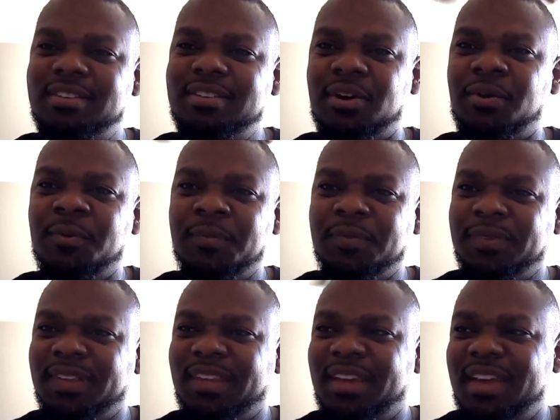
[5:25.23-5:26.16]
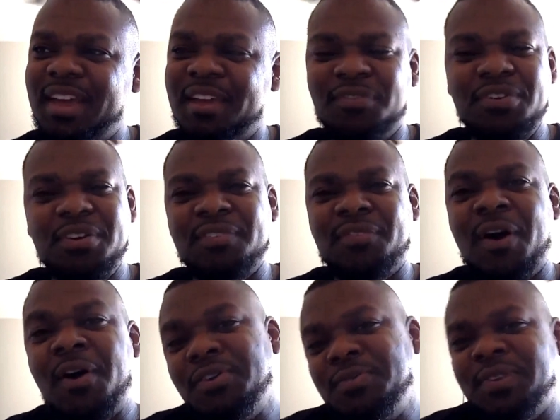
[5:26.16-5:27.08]
So if
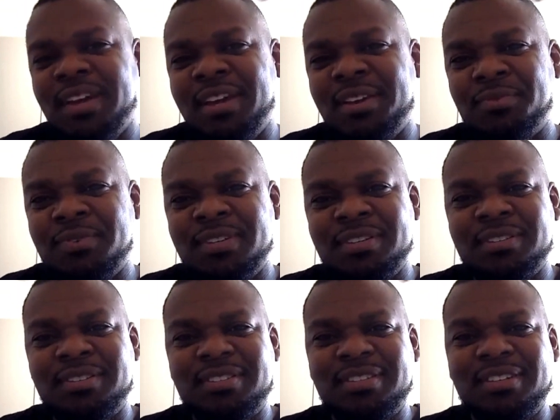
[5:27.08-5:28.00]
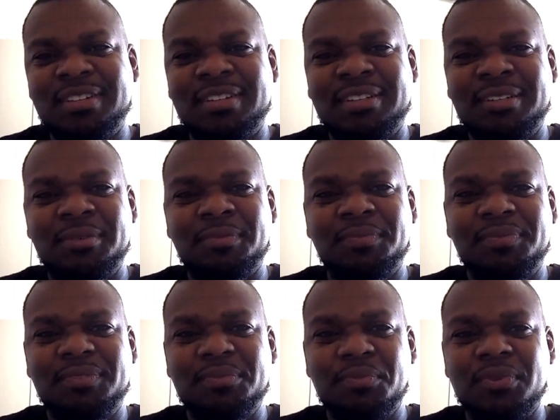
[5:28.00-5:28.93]
all you did was
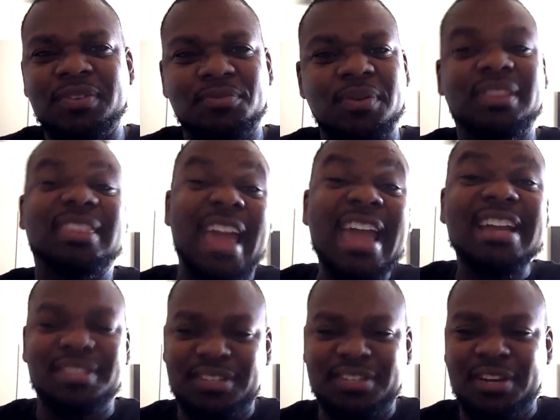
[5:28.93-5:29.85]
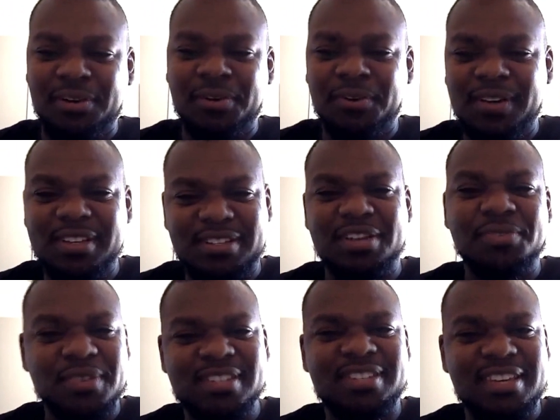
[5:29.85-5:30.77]
what they consider a
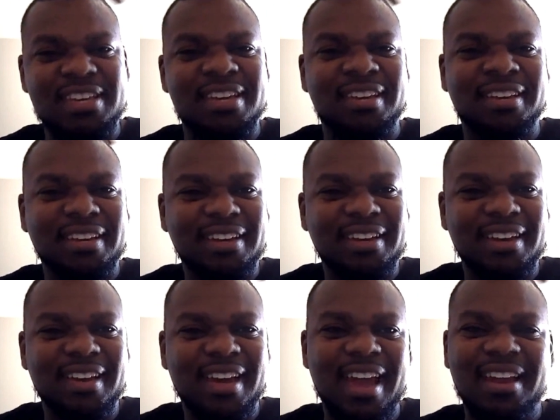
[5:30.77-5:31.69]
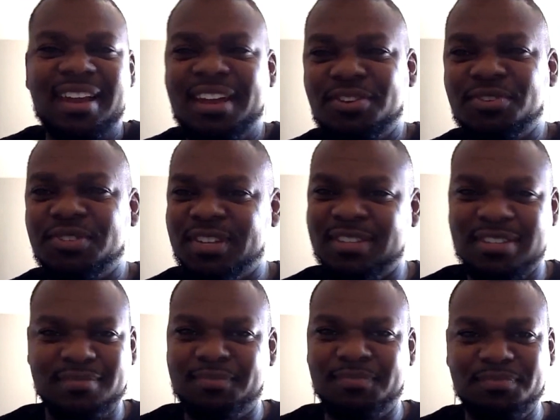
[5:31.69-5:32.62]
serious sin, and then you're
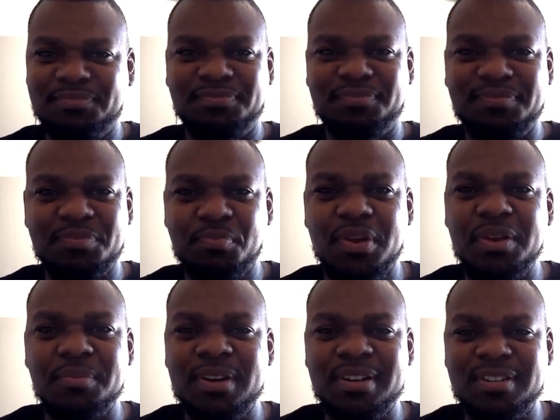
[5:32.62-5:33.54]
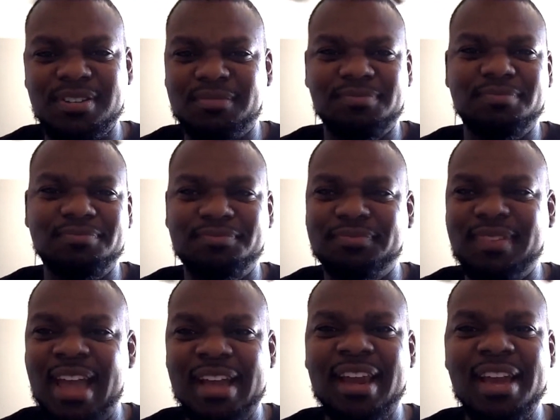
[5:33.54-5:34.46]
just pretty much
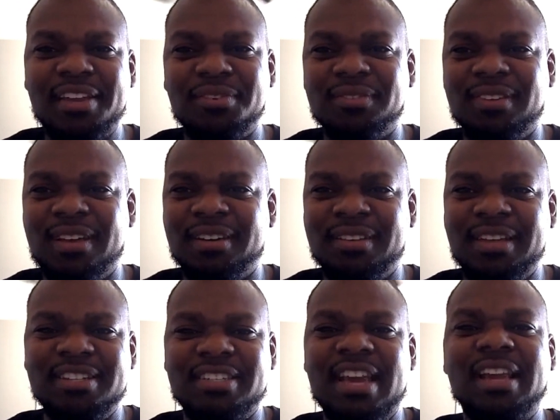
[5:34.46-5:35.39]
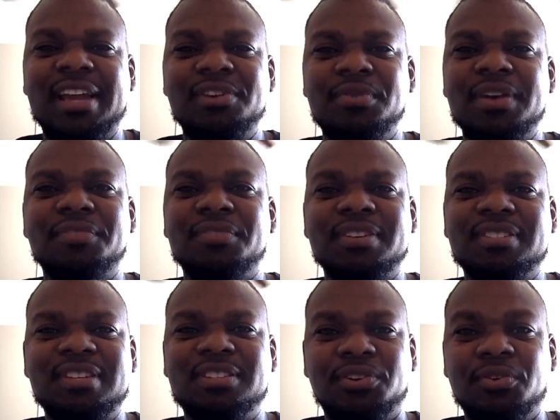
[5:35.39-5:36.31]
act like they just act like you never
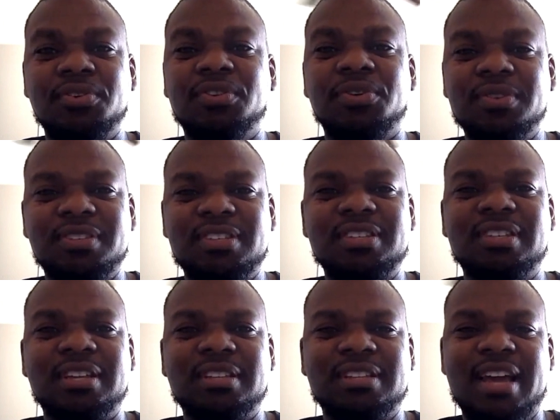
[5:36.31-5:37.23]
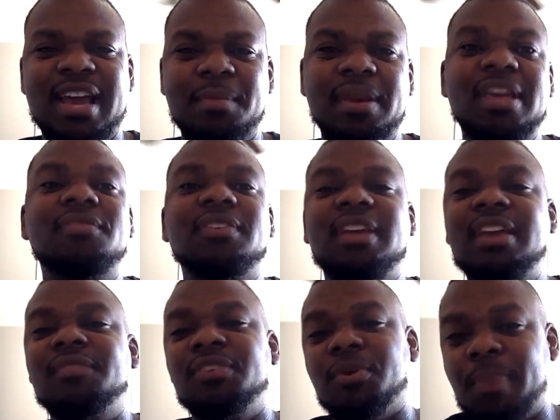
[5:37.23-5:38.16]
existed or you don't exist at the time. And
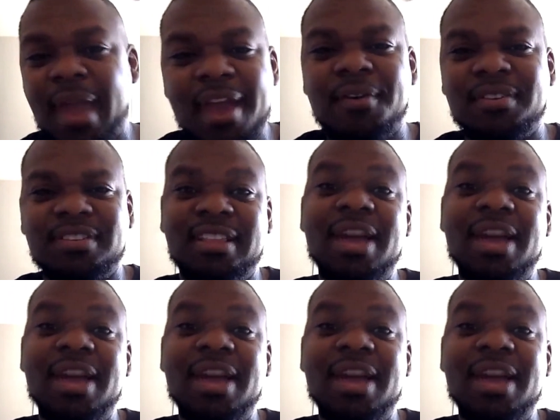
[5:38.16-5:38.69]
even your parents.